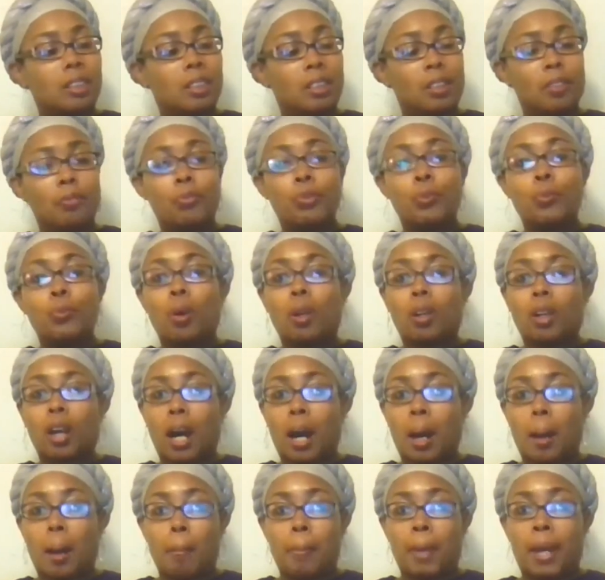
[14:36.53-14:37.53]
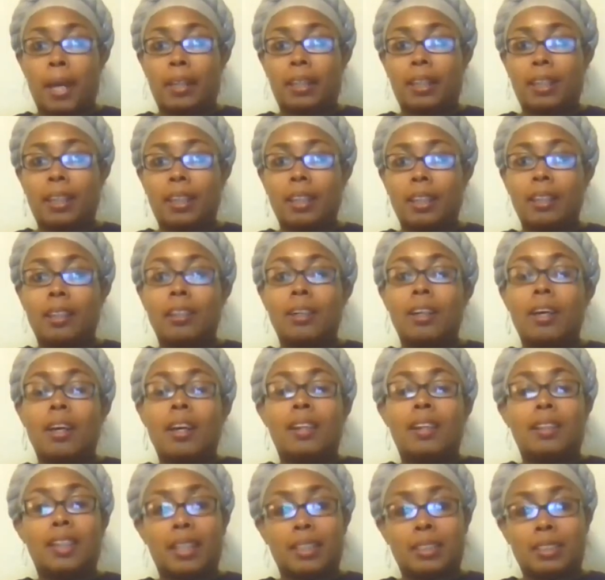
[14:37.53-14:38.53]
And if you want to opt back in,
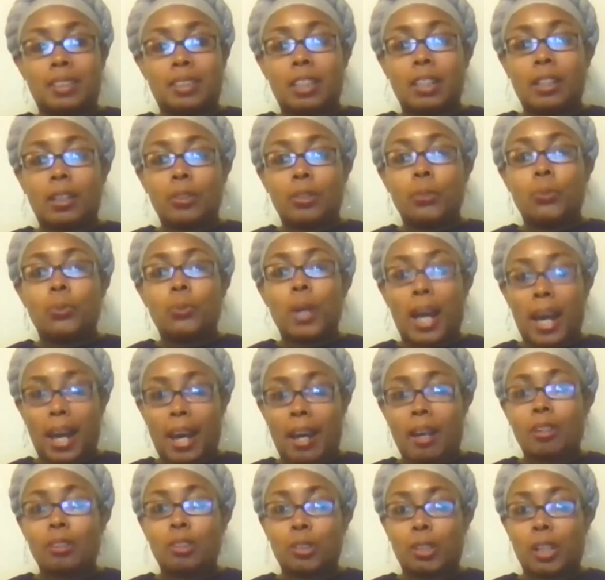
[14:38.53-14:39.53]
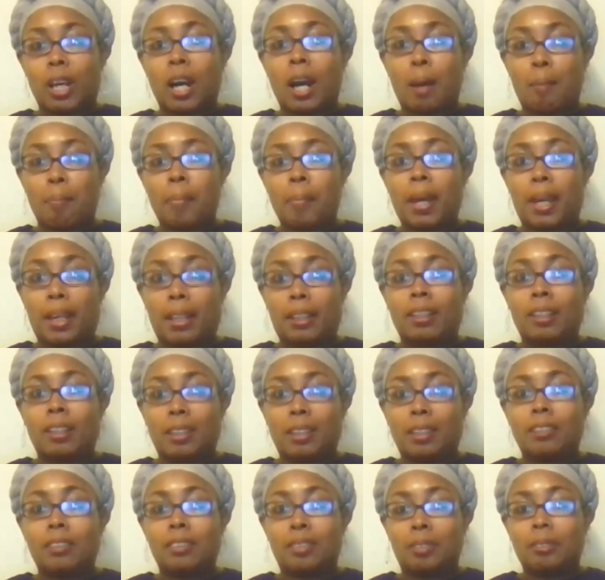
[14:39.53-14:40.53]
they tell you how to opt back
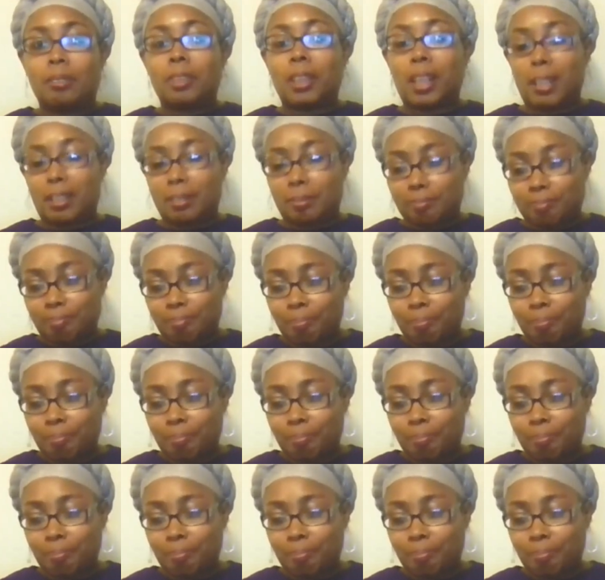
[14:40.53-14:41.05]
in. Okay.